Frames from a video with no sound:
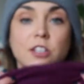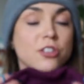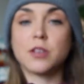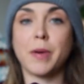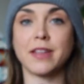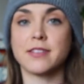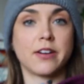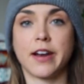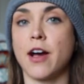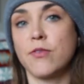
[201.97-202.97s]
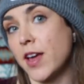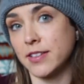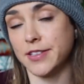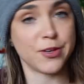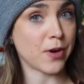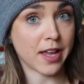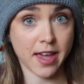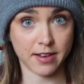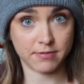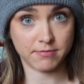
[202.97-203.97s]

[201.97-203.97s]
It just depends on how fancy you wanna get